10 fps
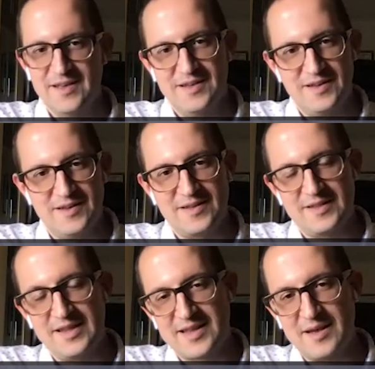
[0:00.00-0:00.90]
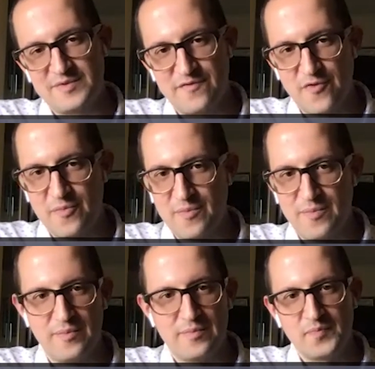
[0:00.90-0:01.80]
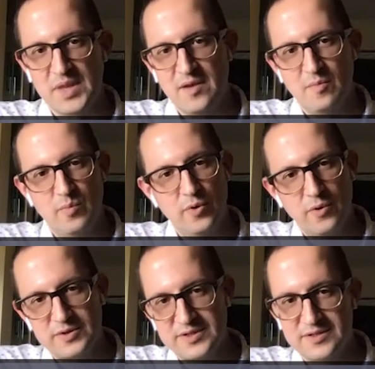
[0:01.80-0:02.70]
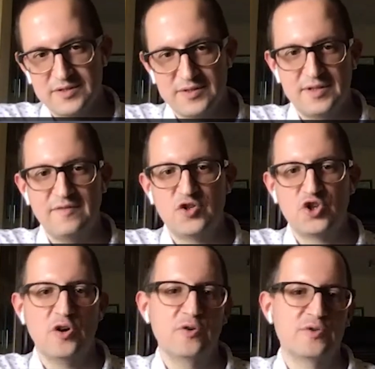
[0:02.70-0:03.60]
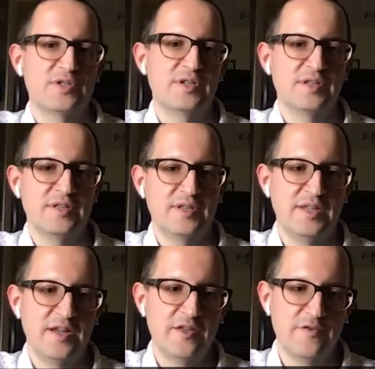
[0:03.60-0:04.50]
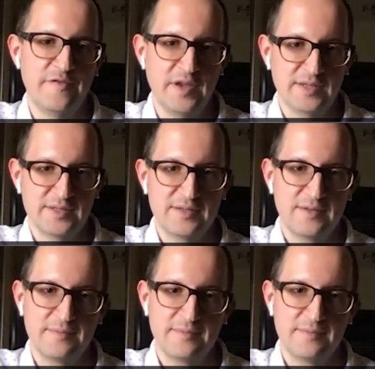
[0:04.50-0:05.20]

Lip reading: that comes from books, TV shows, and other things.